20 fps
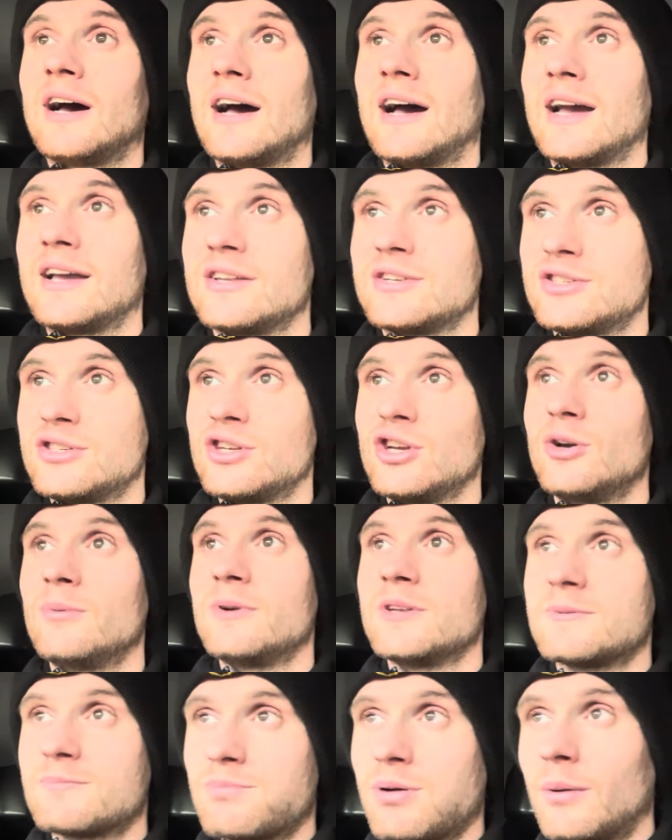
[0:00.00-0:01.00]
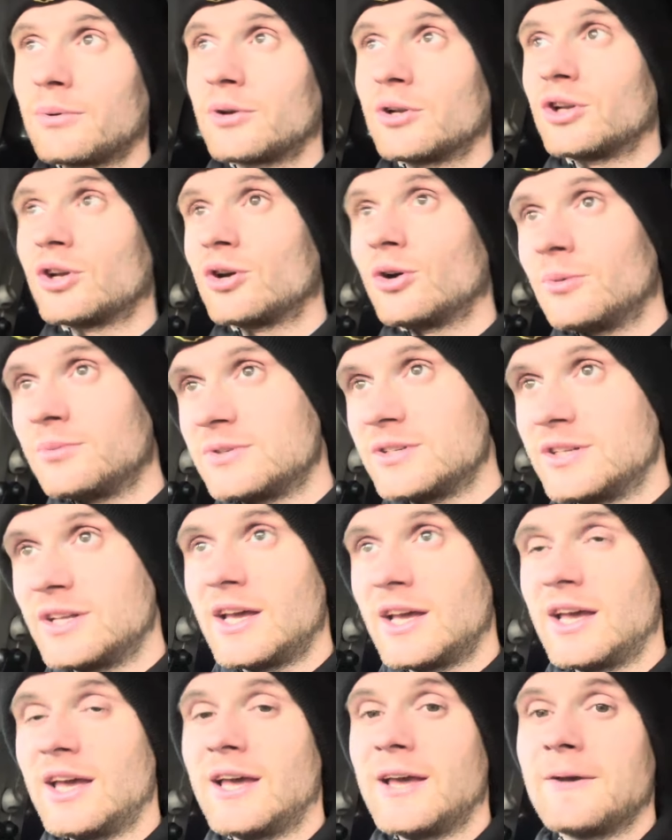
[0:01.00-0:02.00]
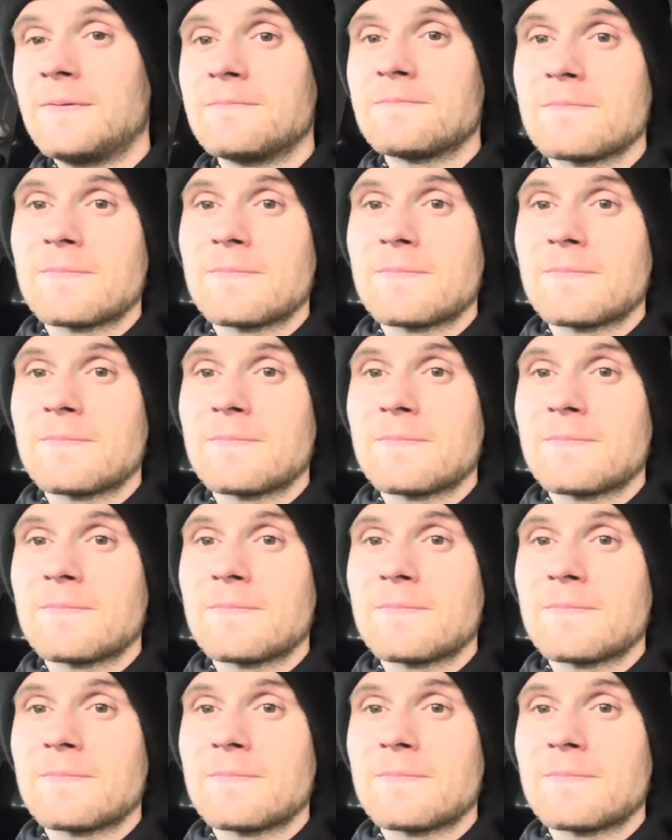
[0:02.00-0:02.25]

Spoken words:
I assume it's probably going to go up today,